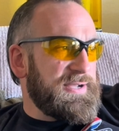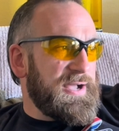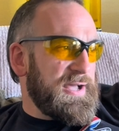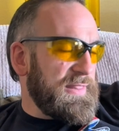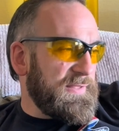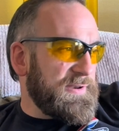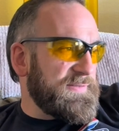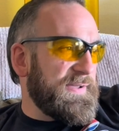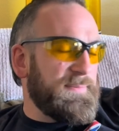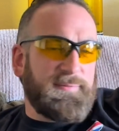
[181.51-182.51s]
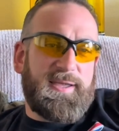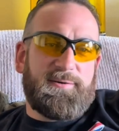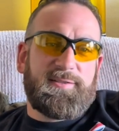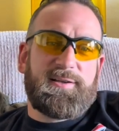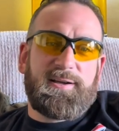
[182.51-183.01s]
a lot of time
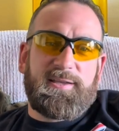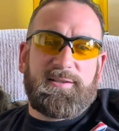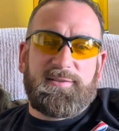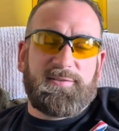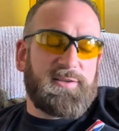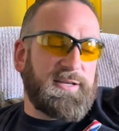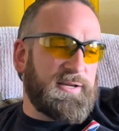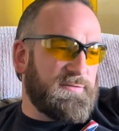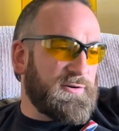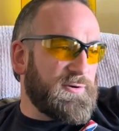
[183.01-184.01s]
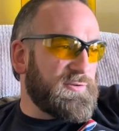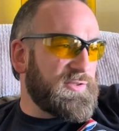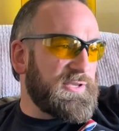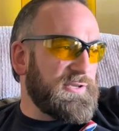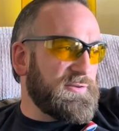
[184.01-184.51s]
Kawasaki's is like governor
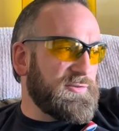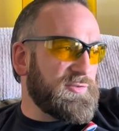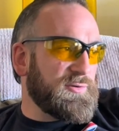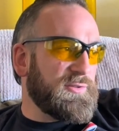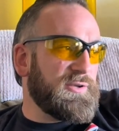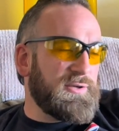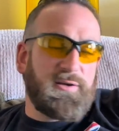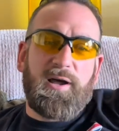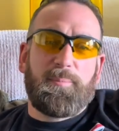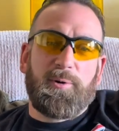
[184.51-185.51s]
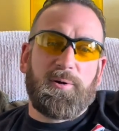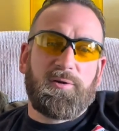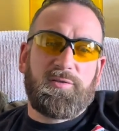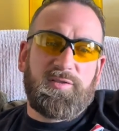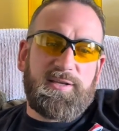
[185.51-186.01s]
seals or the
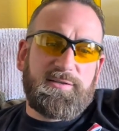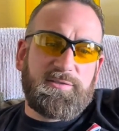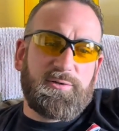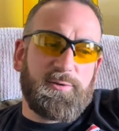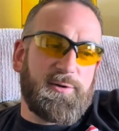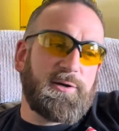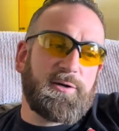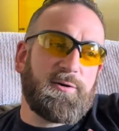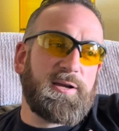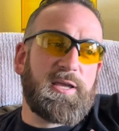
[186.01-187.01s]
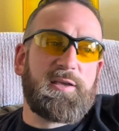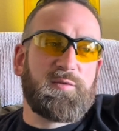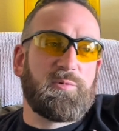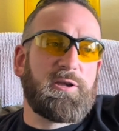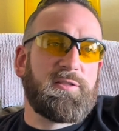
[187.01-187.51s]
upper seal or the
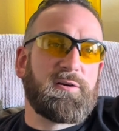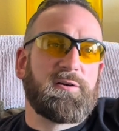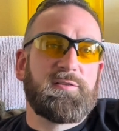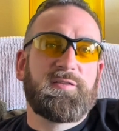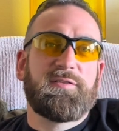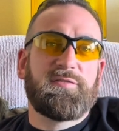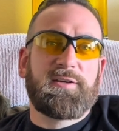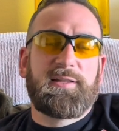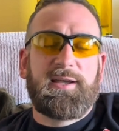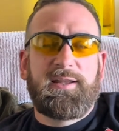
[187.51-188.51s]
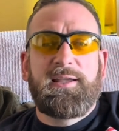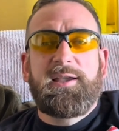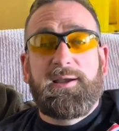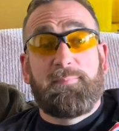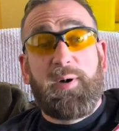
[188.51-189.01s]
crankcase breather and stuff like that.
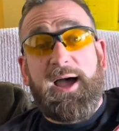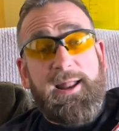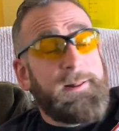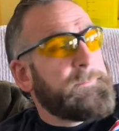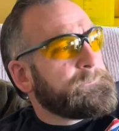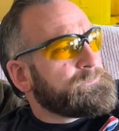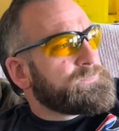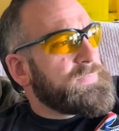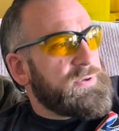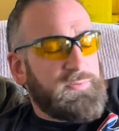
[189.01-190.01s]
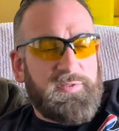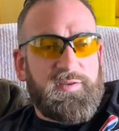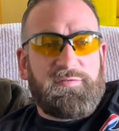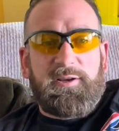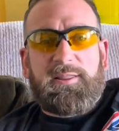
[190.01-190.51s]
But with
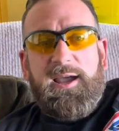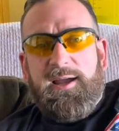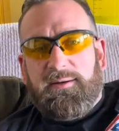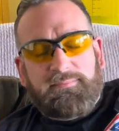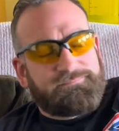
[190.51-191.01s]
stuff like that,